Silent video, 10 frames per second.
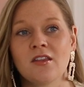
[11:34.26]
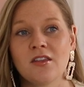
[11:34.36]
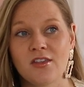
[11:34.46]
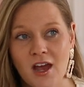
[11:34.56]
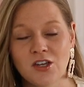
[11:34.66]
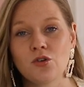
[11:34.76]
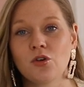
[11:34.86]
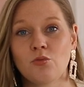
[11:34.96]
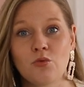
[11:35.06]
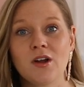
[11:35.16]
Then you
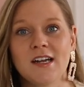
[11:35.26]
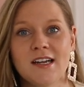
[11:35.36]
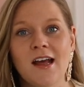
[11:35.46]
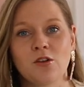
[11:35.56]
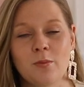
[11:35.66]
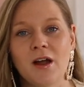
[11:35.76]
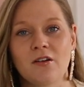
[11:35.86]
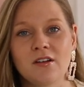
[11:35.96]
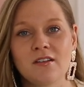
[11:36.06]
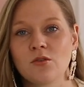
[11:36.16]
can really let your
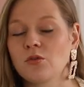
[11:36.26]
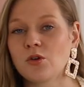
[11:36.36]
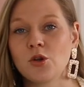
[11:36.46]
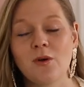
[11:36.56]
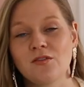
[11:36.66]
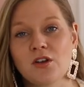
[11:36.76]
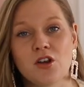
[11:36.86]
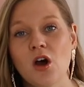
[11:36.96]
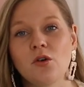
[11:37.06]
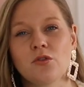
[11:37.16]
parents or whoever
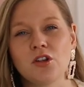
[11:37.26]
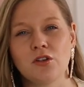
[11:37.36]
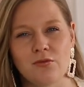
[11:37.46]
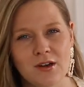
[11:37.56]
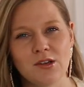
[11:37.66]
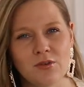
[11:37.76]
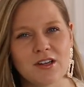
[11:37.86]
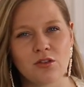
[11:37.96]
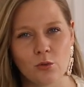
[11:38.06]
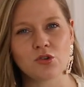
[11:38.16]
know that you've really,
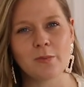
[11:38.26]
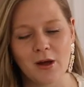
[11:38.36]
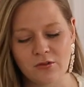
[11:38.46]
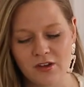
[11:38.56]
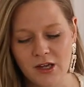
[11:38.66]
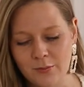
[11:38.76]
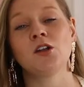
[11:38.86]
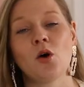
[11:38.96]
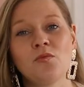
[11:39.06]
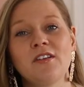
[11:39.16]
really thought about it.
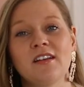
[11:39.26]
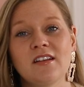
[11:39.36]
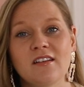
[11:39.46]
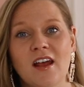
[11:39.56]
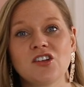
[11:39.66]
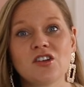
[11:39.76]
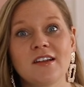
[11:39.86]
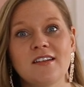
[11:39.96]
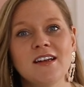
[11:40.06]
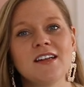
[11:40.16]
And obviously the schedule
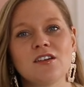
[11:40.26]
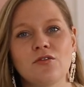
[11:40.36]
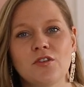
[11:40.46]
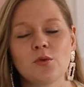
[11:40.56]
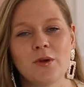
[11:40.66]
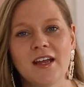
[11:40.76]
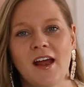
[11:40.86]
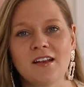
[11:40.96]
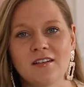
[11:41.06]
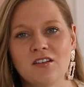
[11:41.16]
is needed for the
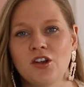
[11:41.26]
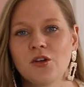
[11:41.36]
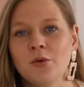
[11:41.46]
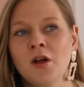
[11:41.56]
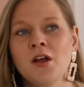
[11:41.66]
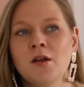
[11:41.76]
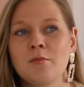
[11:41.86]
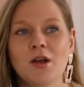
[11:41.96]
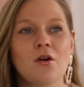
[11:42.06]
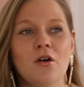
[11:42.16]
weekends too,
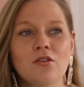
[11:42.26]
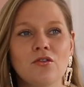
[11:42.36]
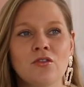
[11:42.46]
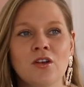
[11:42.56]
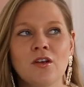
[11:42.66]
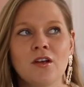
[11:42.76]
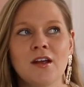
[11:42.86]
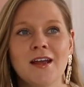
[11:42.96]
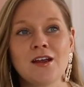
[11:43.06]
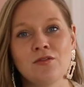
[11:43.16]
because
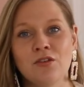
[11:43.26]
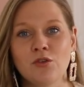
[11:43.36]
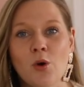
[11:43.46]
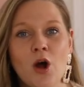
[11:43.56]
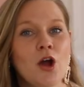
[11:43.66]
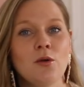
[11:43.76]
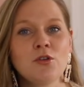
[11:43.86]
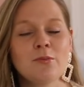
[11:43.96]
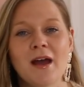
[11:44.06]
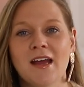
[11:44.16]
even if you're home,
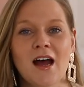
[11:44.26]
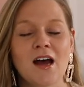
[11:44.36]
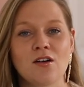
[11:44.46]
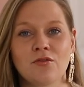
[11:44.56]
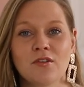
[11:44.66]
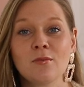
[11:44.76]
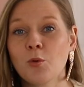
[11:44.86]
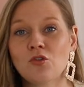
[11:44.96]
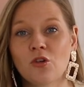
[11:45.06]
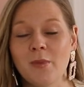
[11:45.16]
you may have
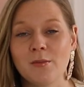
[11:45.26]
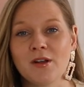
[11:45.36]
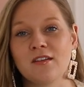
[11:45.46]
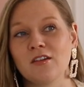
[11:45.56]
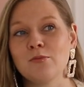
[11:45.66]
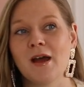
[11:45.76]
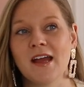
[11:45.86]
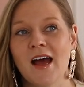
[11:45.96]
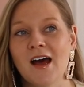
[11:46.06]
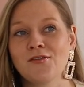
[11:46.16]
sports commitments, you may
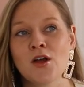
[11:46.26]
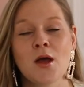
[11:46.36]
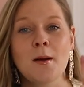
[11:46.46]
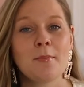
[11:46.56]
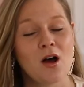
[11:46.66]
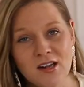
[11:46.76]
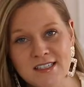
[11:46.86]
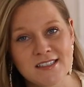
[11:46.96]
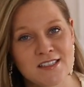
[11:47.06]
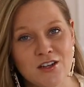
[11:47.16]
have
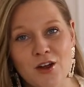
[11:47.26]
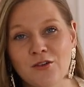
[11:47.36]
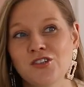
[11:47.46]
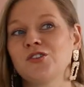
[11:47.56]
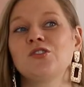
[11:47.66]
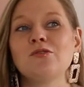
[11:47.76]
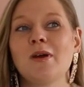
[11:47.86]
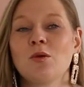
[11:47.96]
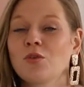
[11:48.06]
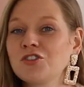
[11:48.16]
parties to go to, you
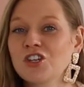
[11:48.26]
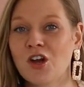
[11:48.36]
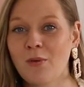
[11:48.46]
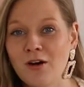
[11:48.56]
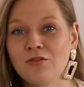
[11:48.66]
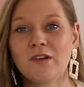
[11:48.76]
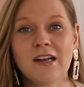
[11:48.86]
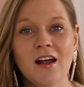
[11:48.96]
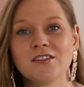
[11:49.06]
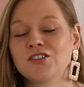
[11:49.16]
may want to go out for
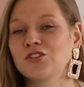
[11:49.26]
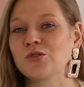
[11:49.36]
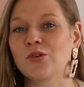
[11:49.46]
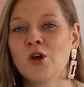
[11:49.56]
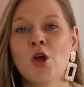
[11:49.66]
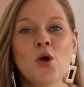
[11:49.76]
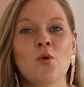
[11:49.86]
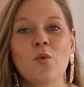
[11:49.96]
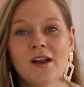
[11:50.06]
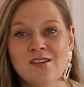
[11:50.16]
lunch, or
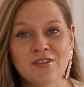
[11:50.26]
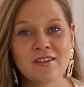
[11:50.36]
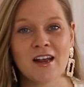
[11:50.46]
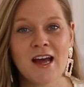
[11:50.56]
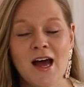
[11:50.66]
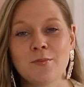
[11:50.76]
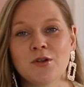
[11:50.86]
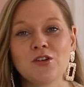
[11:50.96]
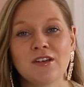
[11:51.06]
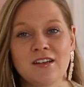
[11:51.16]
whatever's going to
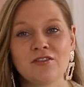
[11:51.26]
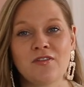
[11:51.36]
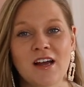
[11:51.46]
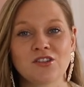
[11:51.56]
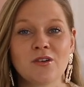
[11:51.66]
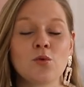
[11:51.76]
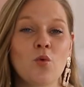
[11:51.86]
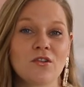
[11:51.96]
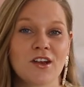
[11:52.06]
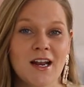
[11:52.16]
happen, you need to factor in
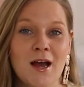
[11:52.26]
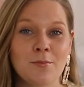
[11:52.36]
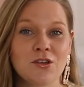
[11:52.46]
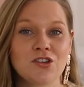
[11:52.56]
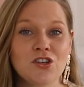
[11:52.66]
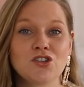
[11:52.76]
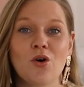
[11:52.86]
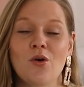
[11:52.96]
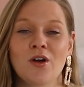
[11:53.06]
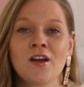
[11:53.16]
what's going to happen to the
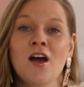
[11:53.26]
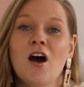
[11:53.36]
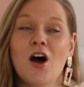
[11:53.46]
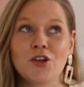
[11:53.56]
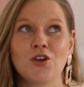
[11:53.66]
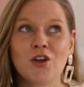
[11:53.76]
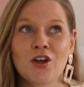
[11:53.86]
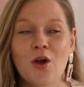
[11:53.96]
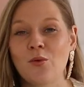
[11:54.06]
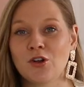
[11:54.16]
dog. Are you going
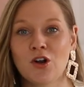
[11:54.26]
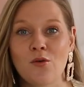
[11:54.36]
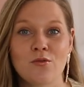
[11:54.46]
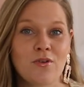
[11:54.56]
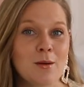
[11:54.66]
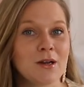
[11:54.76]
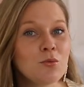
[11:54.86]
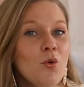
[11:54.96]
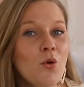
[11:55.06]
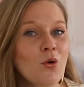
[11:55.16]
to go on a long family
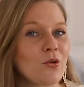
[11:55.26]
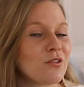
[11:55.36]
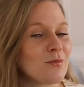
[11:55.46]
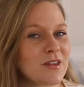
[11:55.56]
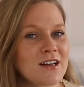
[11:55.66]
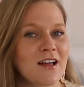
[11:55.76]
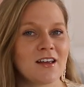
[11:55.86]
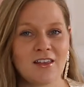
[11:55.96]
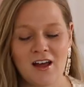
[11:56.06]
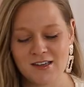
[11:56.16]
walk or something
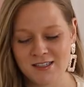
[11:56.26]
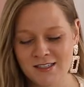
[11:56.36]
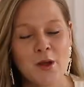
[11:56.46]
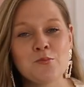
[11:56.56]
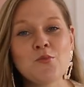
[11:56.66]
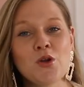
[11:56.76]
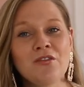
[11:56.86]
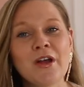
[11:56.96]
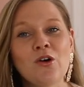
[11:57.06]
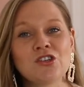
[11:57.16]
like that?
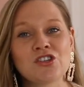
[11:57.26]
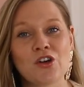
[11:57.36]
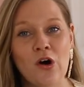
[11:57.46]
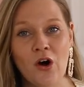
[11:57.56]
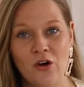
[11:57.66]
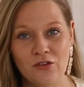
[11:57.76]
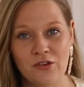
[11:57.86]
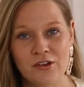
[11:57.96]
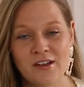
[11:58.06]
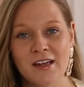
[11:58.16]
Moving on to
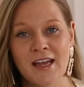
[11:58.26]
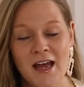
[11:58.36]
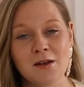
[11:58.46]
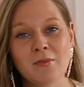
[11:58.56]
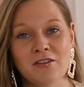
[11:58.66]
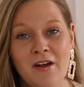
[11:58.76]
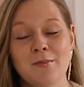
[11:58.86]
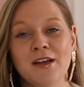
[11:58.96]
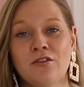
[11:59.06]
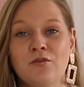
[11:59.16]
cost. Can my
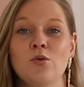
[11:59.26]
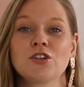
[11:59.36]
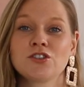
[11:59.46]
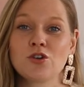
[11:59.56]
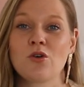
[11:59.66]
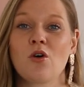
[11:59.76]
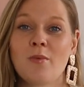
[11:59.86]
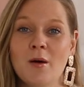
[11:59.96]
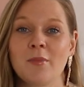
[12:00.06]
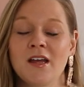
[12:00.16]
family afford a dog or
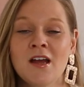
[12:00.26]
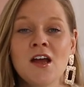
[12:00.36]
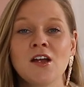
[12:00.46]
puppy?